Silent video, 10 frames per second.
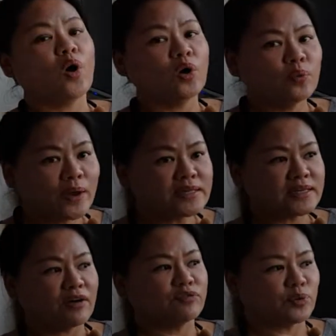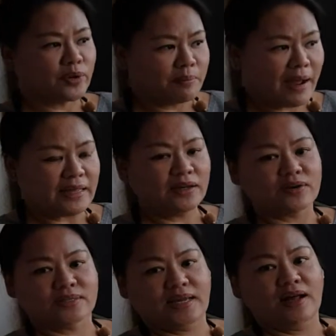always have to remind
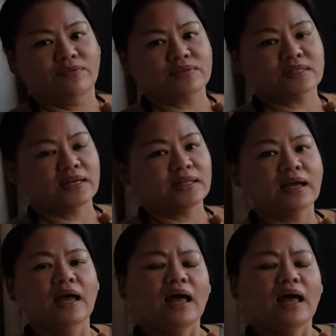ourselves that